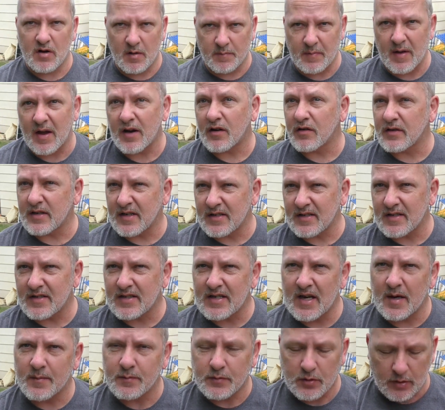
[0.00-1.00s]
grabbed that because that's the
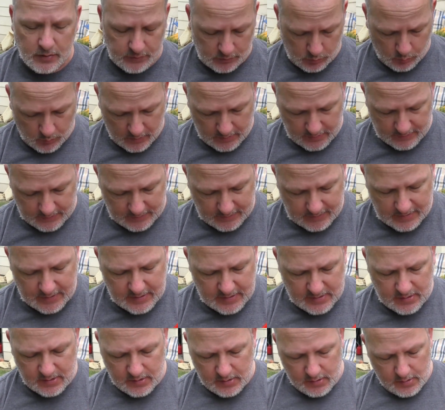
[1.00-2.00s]
same size as the one in the
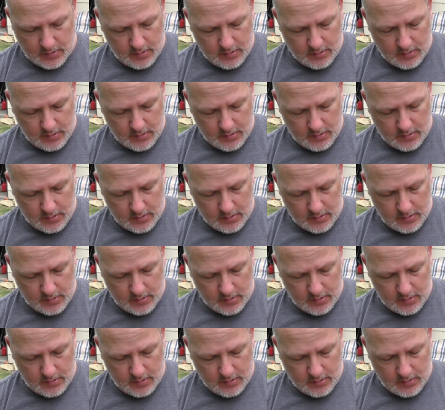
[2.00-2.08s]
kit.